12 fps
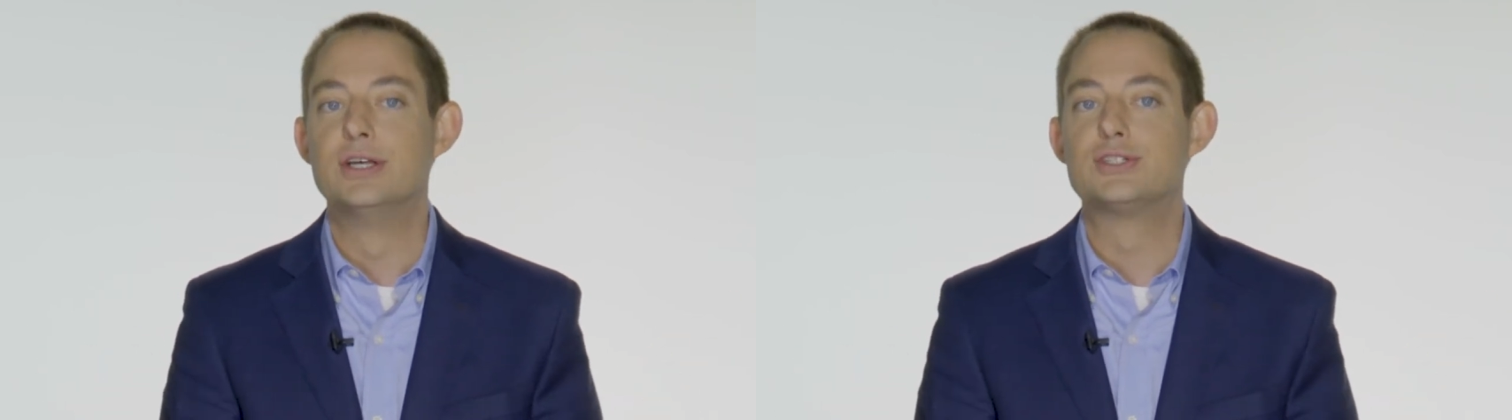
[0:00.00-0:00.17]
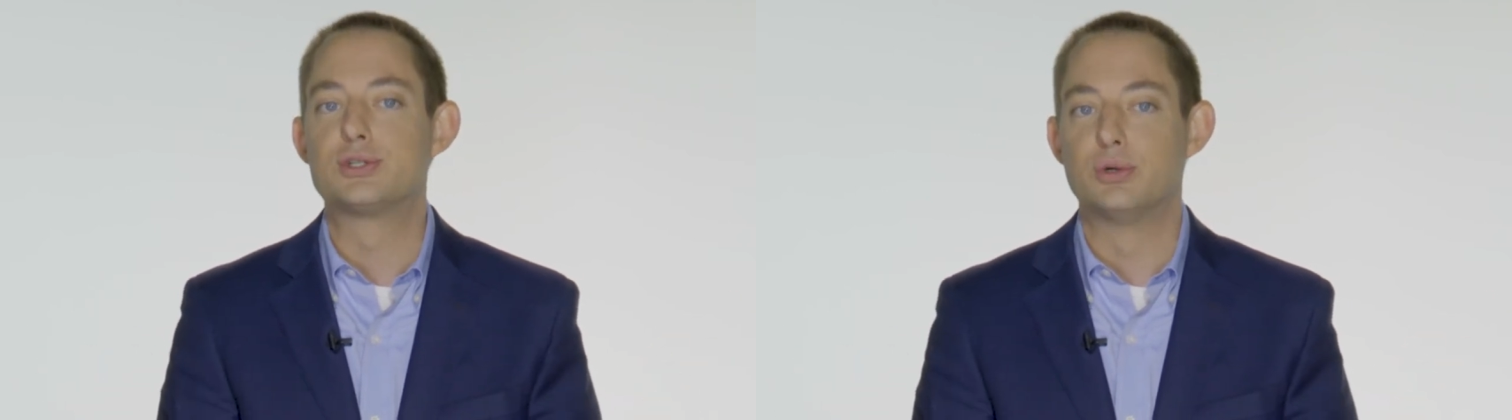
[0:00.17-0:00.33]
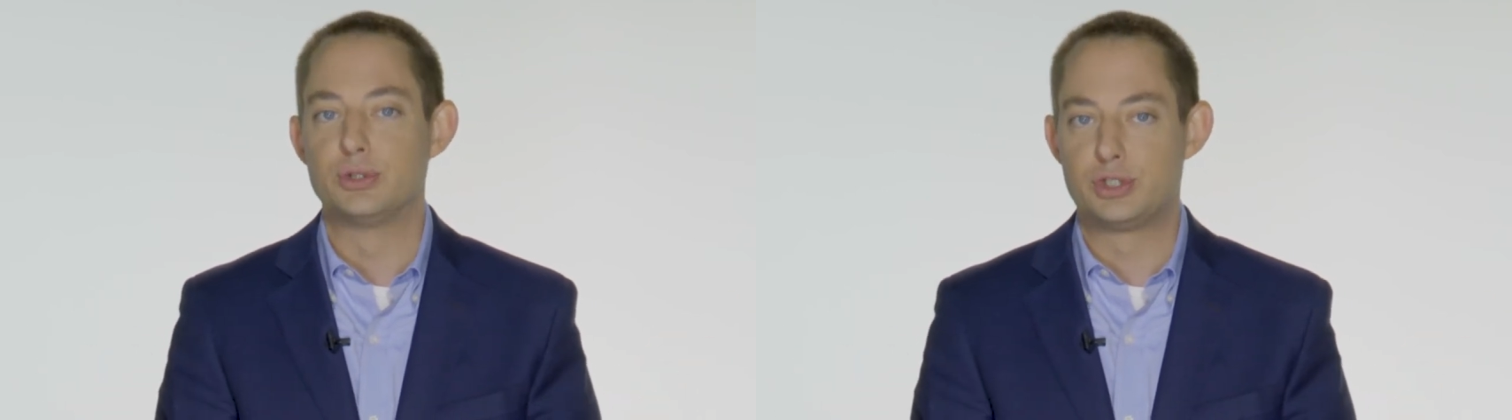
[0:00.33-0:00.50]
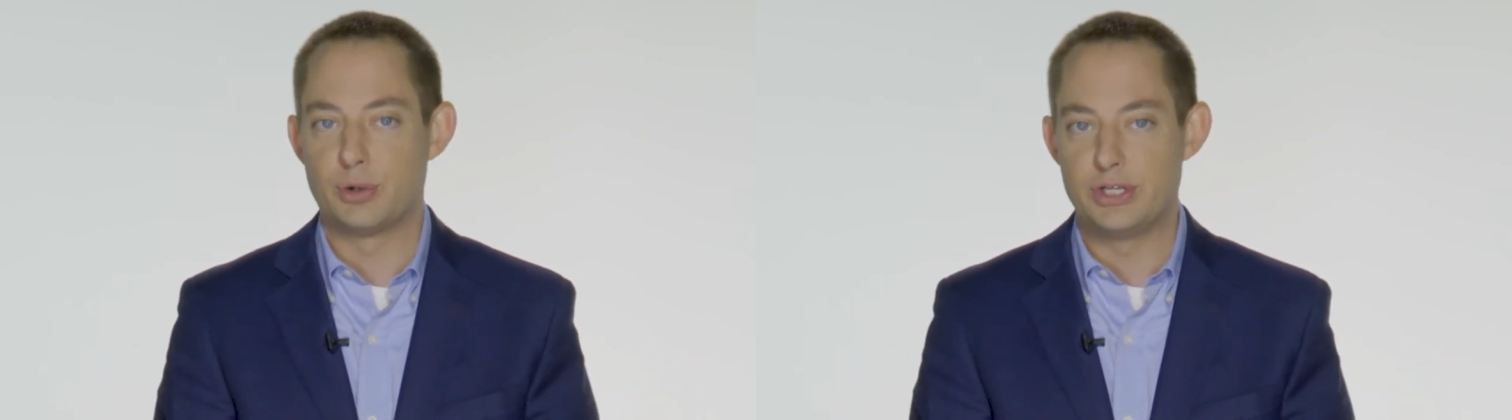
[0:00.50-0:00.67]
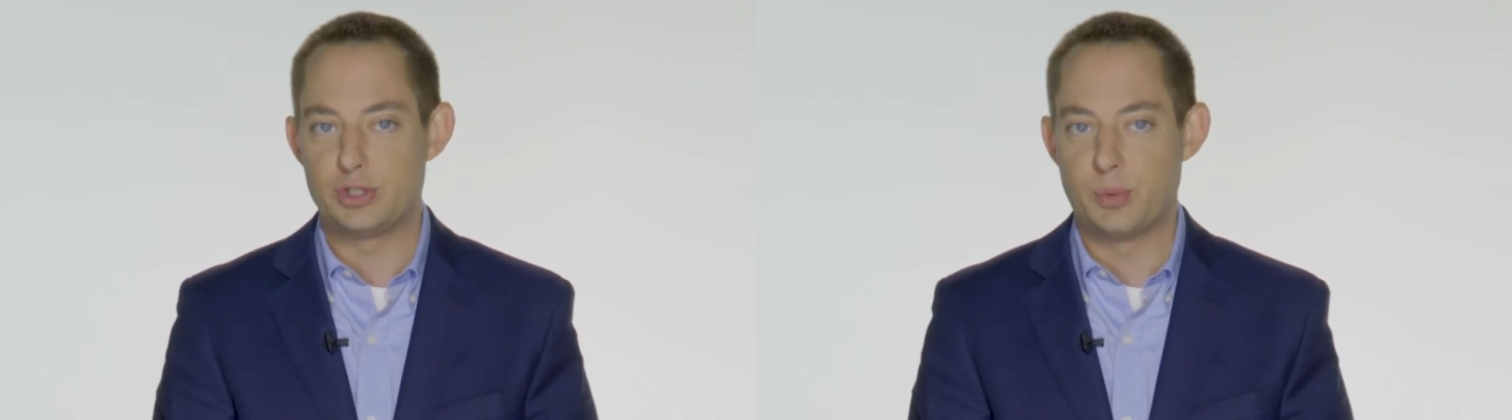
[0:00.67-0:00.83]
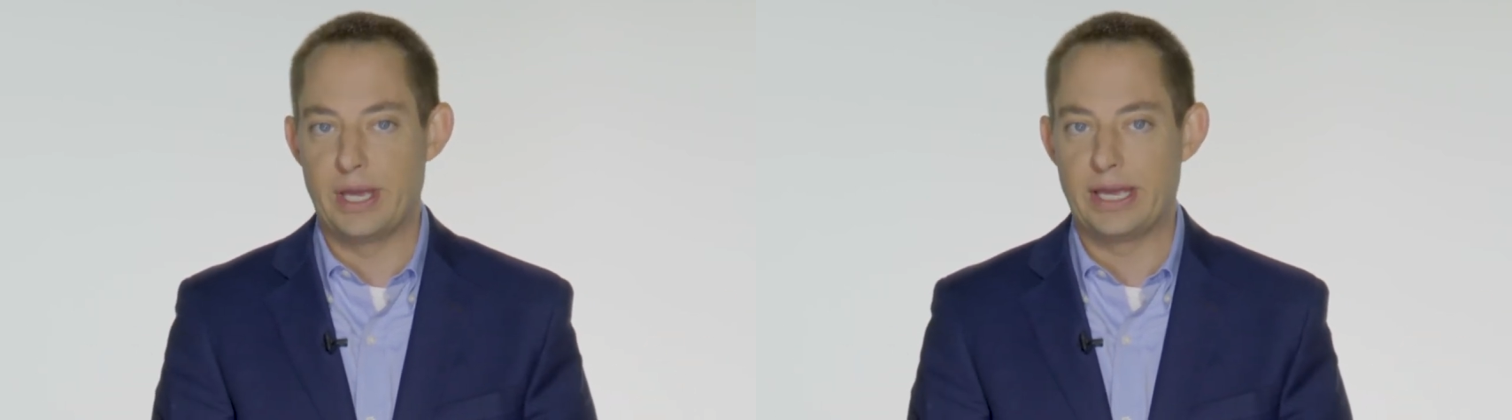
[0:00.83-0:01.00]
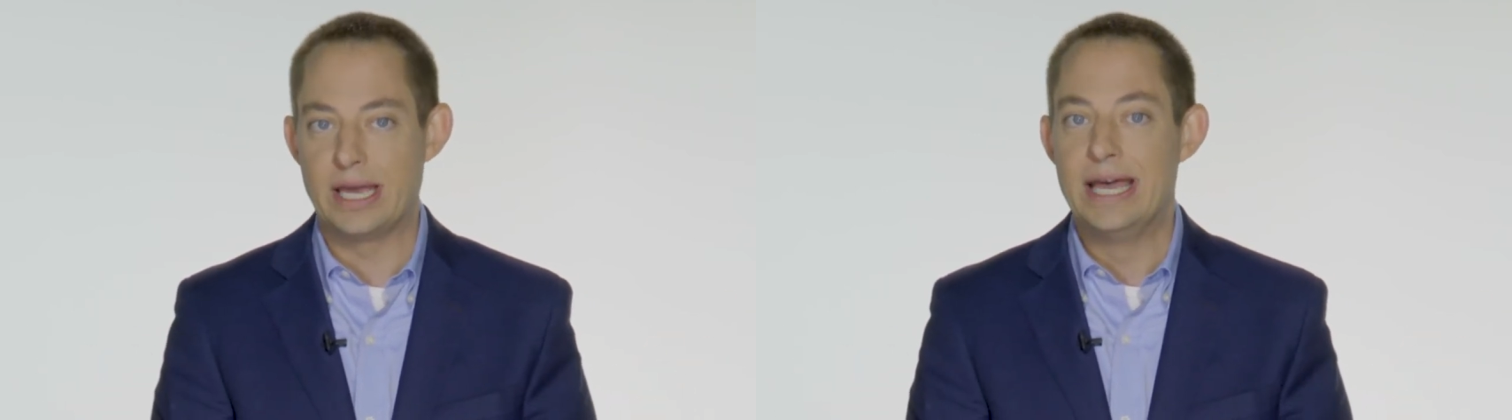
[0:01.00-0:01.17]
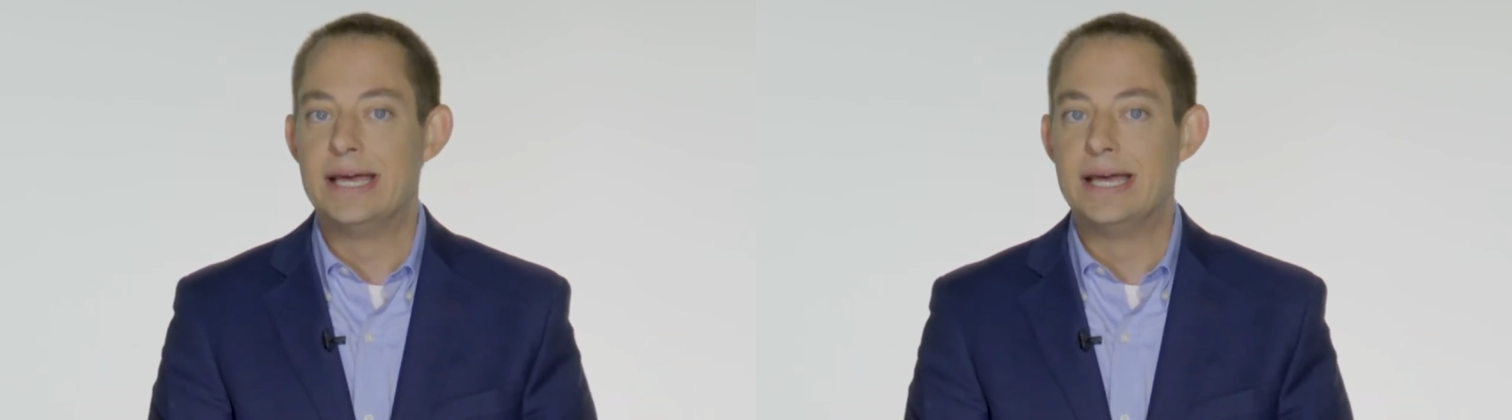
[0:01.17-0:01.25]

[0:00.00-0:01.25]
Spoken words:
School Choice Week.